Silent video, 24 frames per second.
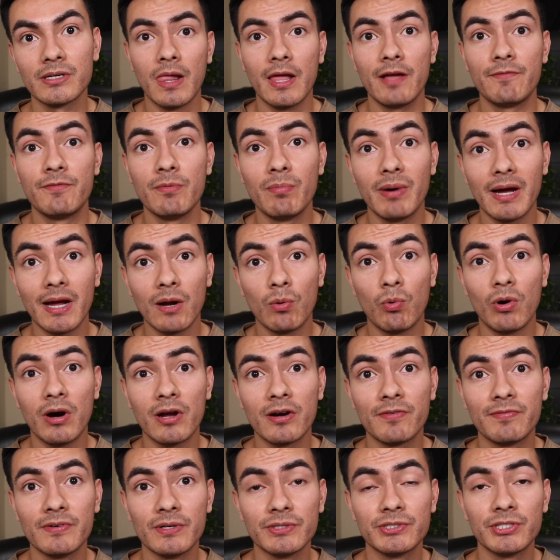If you buy a water
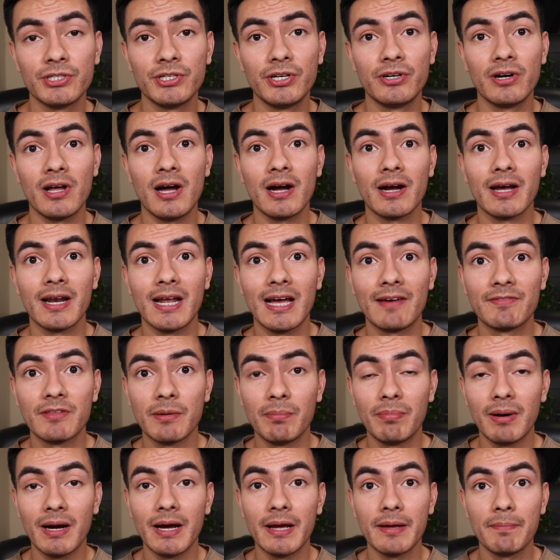filter, you're not gonna have to
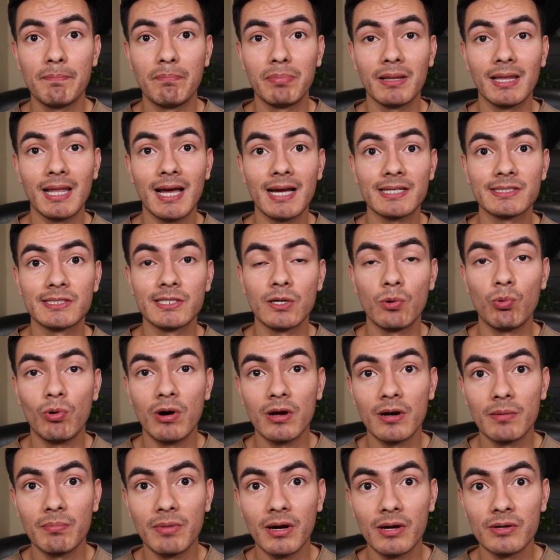buy plastic water
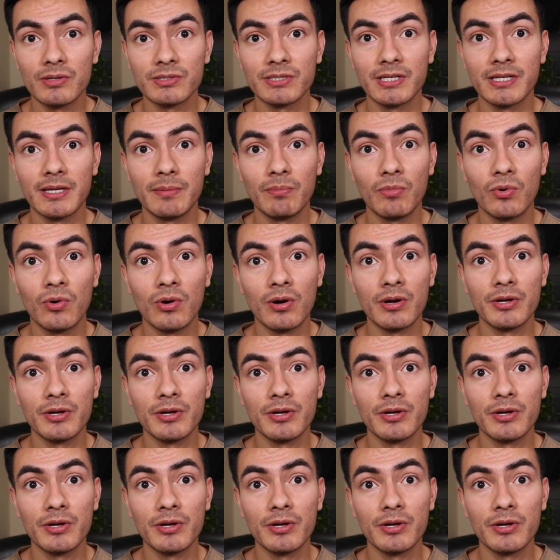bottles anymore.